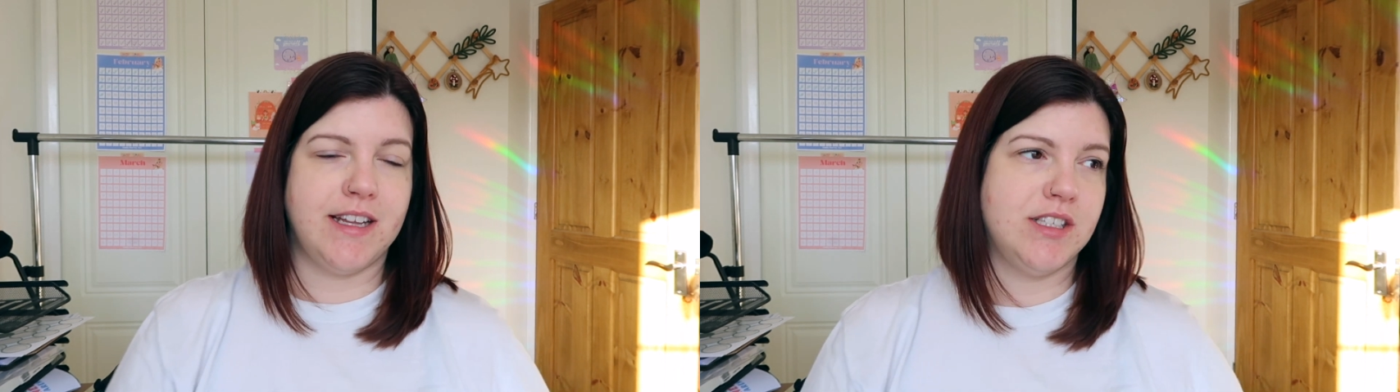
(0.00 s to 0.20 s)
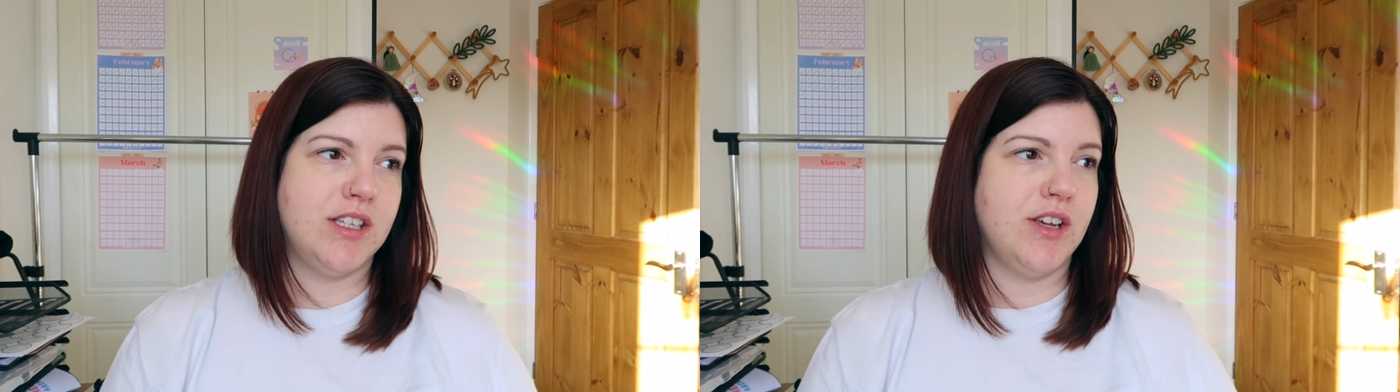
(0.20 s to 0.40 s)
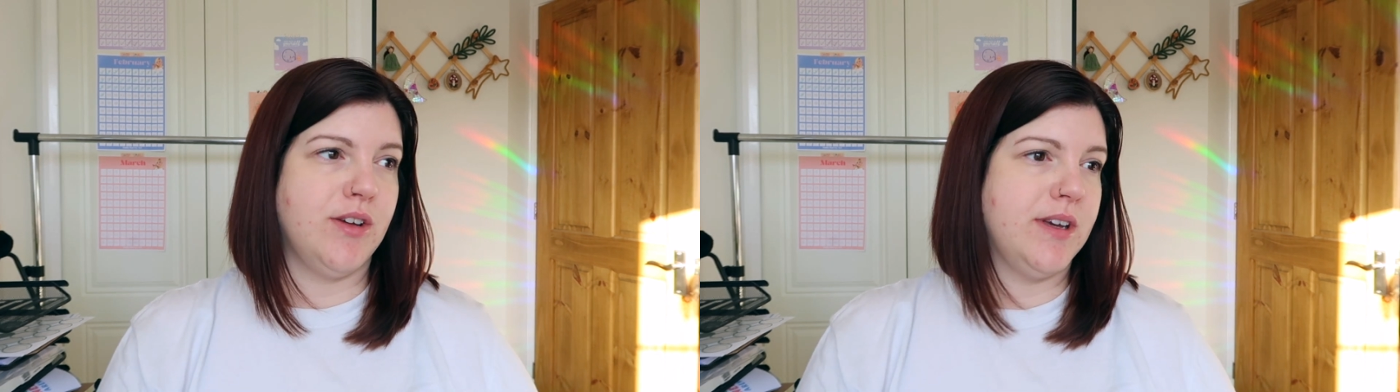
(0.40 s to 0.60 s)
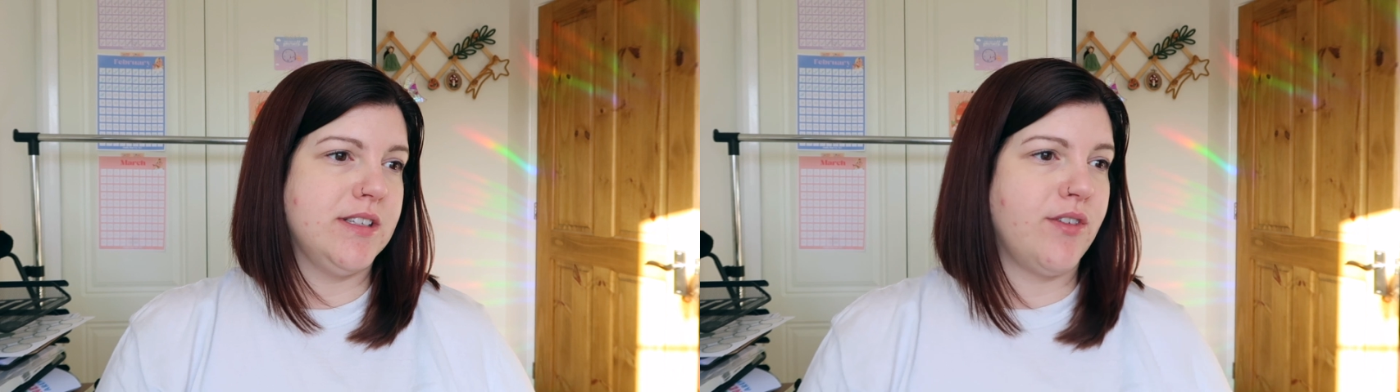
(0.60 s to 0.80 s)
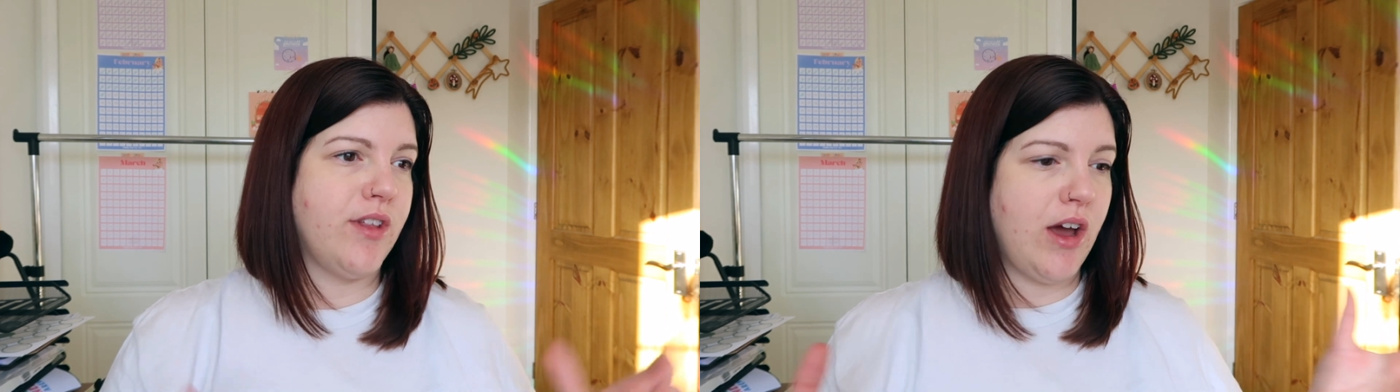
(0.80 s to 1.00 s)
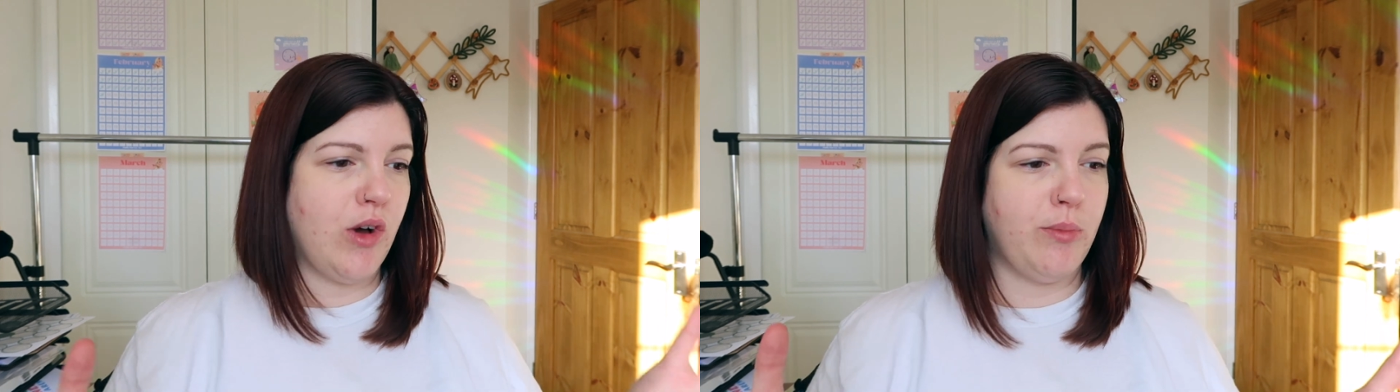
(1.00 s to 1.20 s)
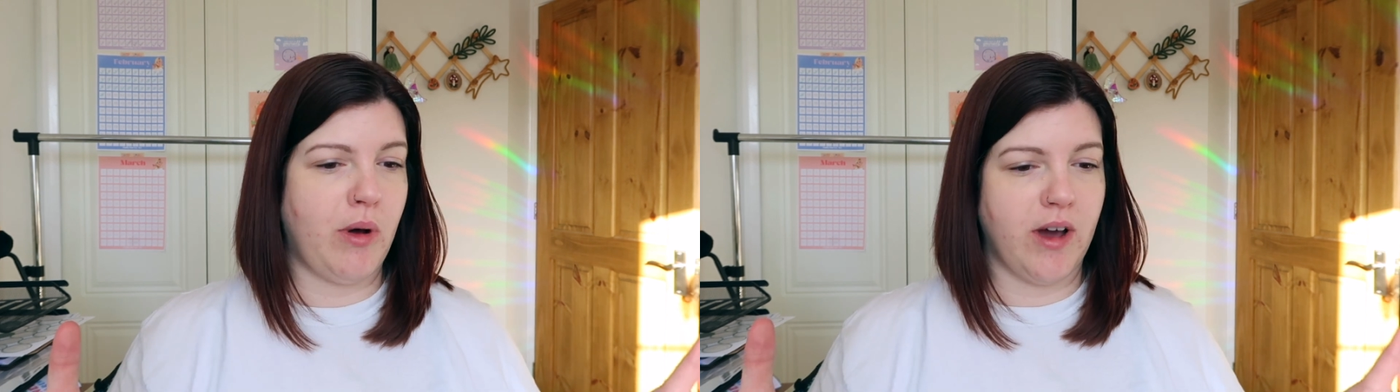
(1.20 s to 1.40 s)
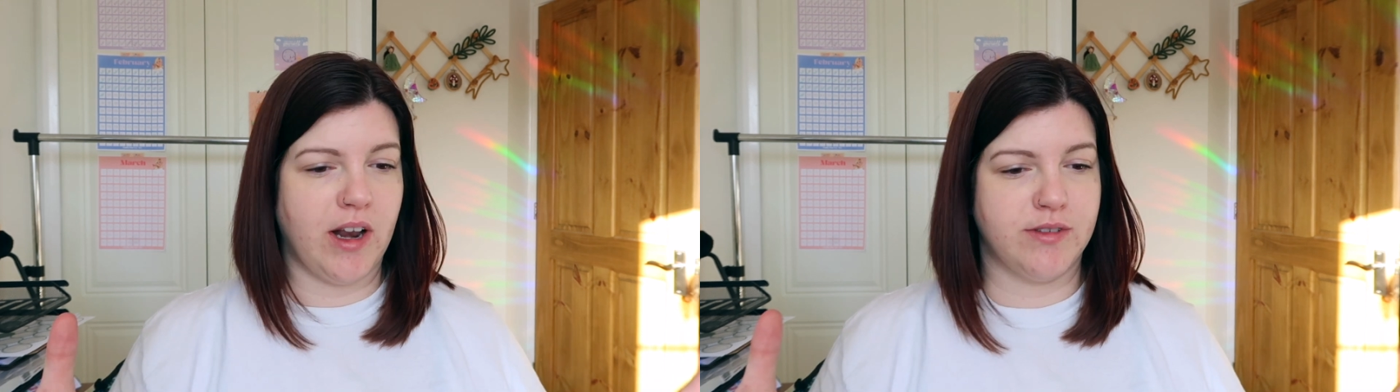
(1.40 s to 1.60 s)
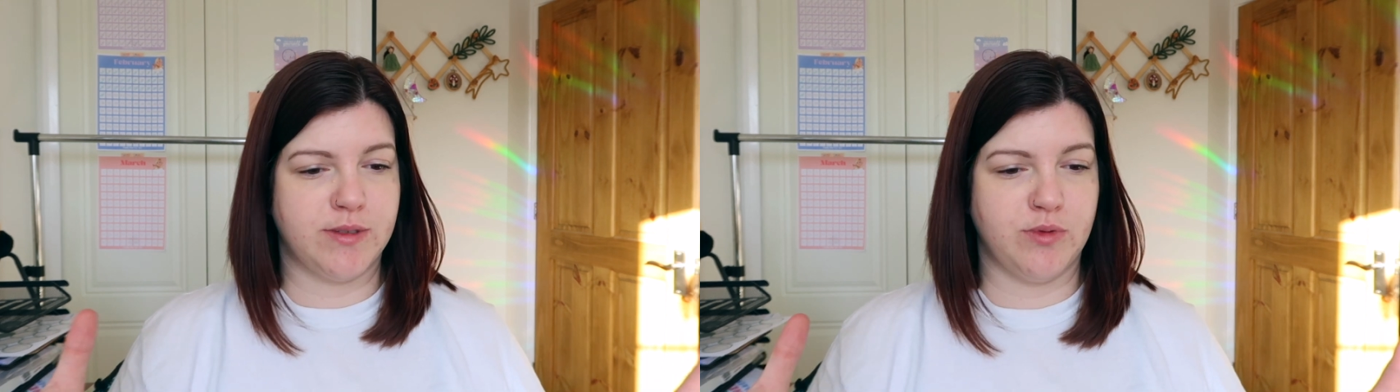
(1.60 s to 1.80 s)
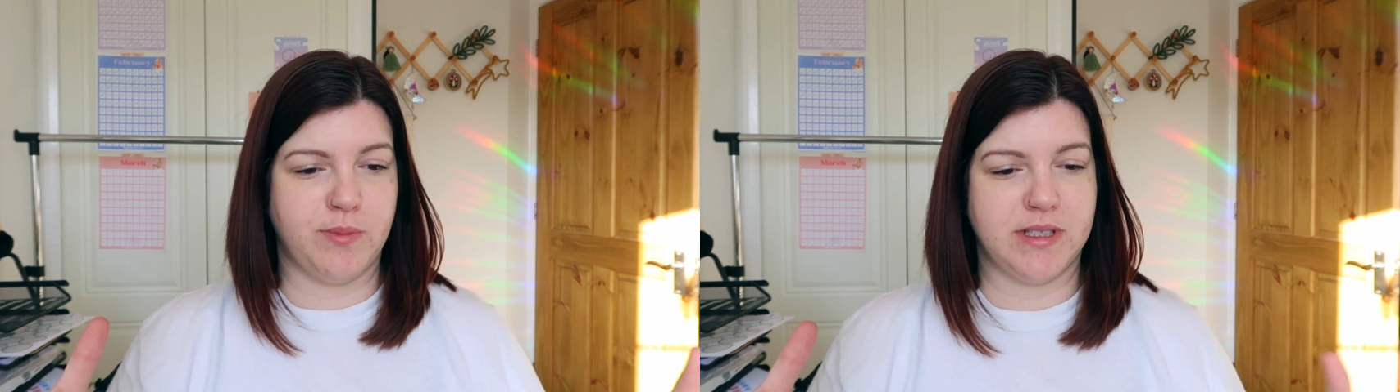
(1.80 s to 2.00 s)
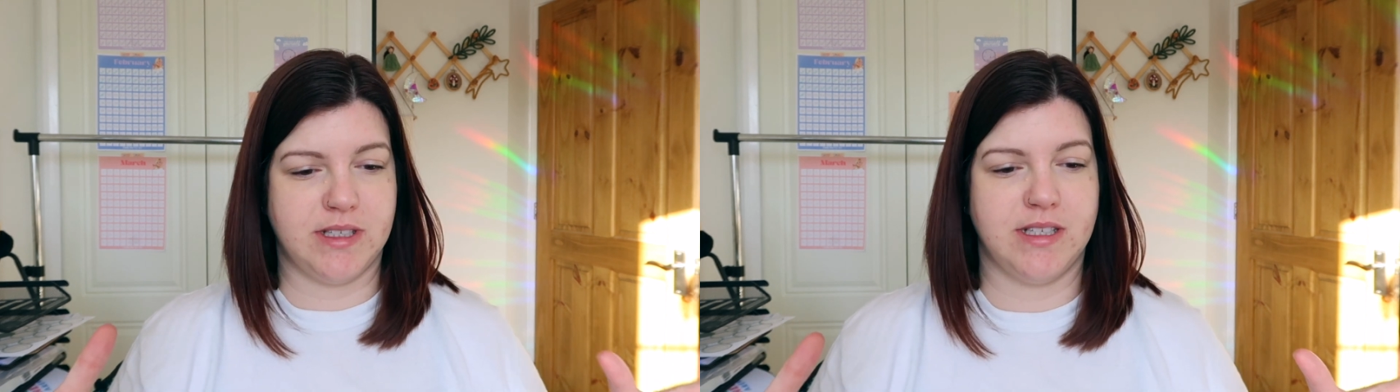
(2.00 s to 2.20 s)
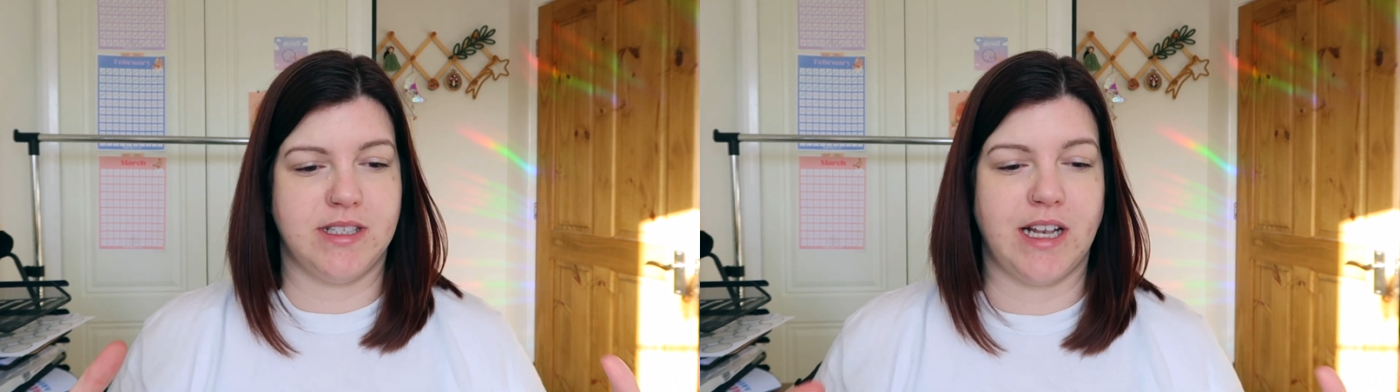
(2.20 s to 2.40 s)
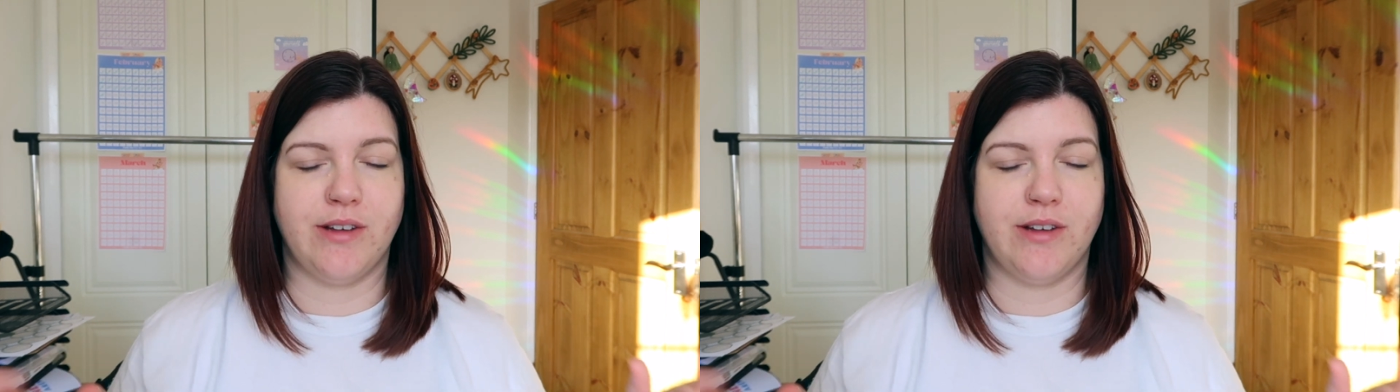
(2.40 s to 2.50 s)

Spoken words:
need to do is I've got that whole pile of small business